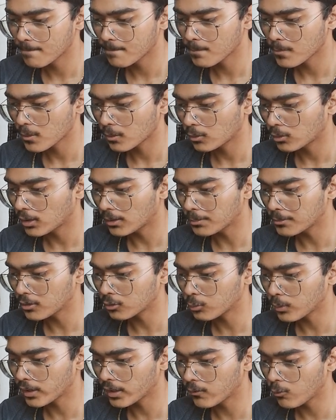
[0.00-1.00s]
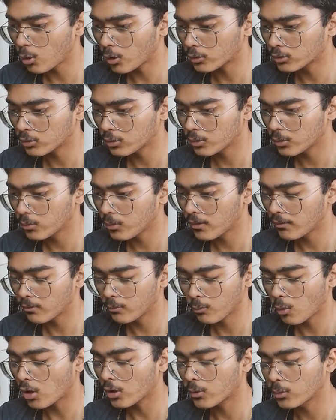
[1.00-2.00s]
So let me just quickly walk
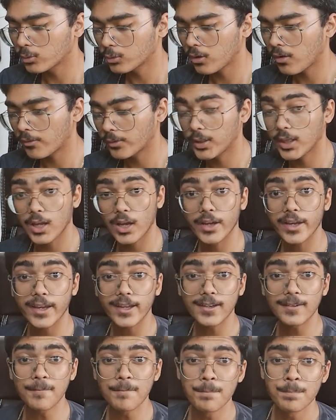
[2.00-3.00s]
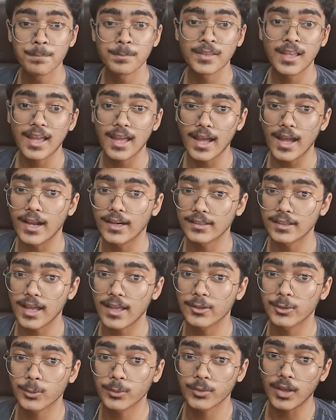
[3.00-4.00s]
you through everything again. And
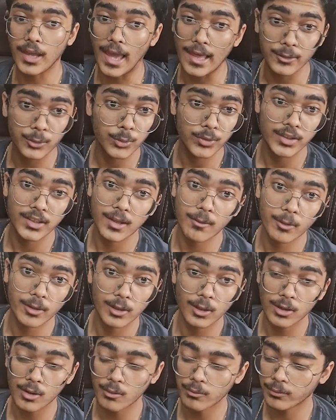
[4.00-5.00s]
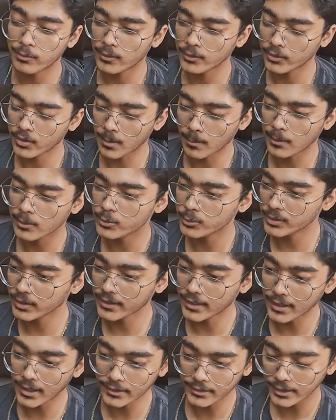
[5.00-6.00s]
as you see, there was a lot of troubleshooting
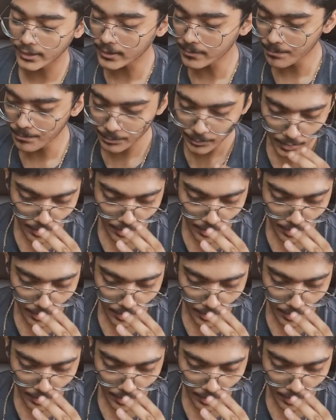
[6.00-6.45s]
that I did.